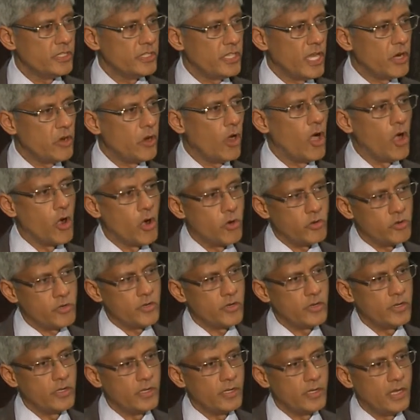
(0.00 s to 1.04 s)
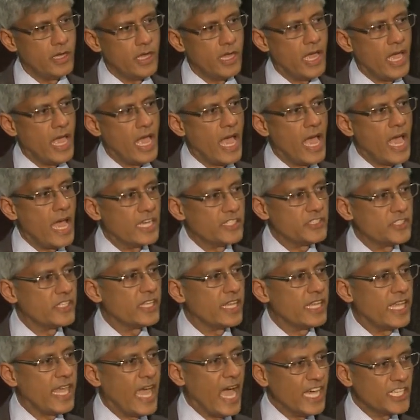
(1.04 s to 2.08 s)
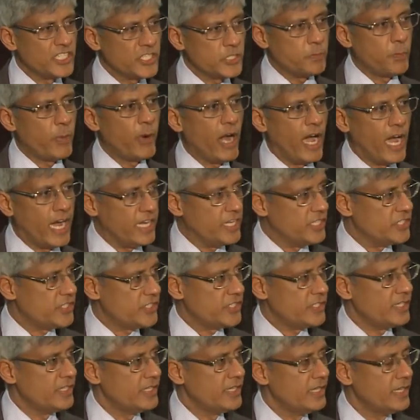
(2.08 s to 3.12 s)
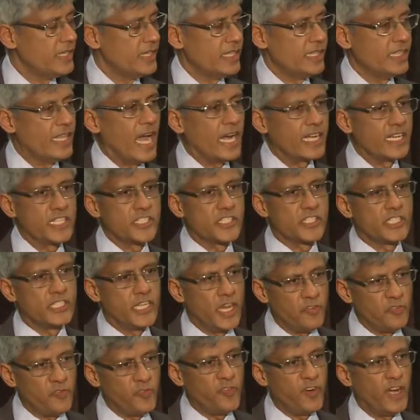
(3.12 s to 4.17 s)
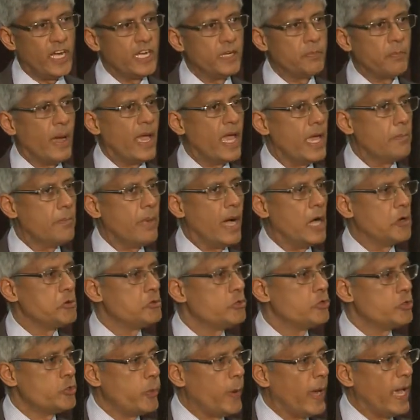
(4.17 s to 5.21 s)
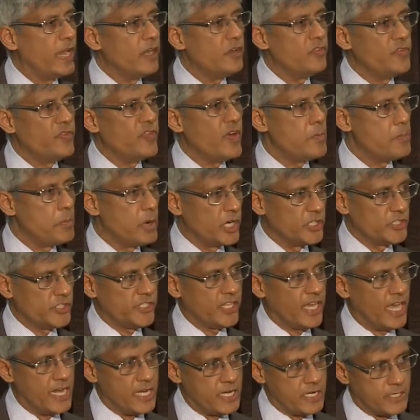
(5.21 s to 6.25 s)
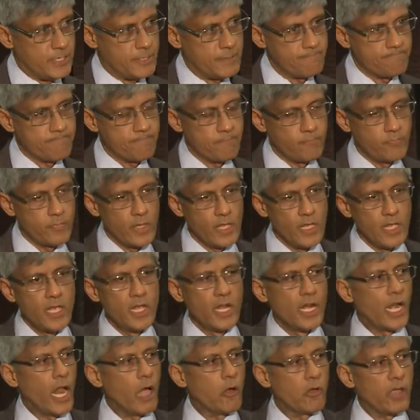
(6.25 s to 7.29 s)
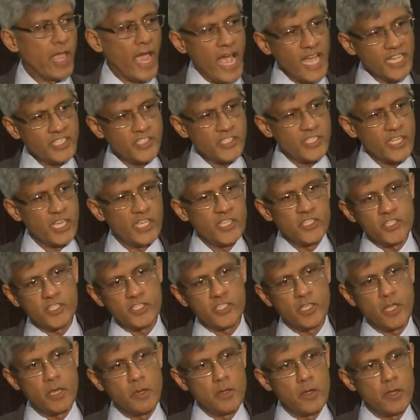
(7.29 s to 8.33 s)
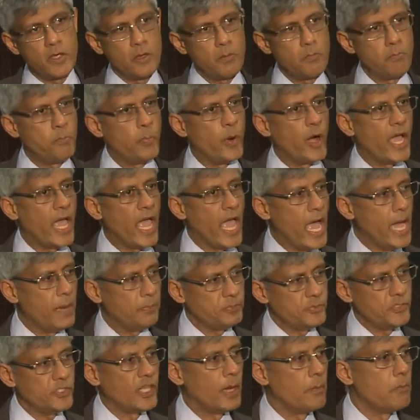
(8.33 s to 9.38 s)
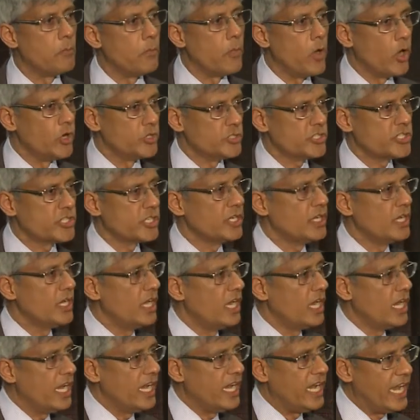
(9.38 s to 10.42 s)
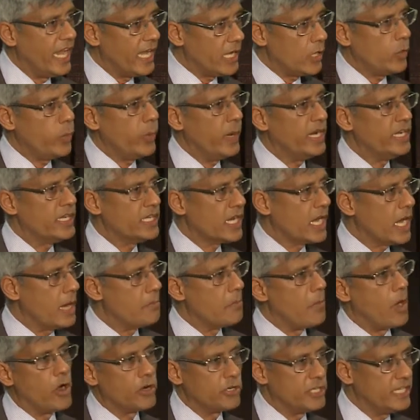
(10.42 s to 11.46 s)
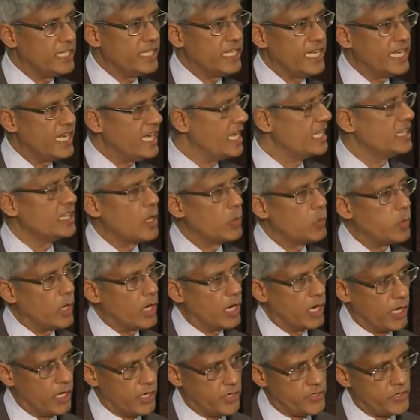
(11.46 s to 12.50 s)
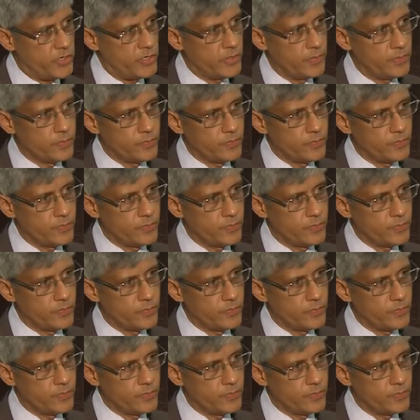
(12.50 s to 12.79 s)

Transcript: the road has gas price that is different by about 12%. Now gas is perhaps the most liquid commodity in the world.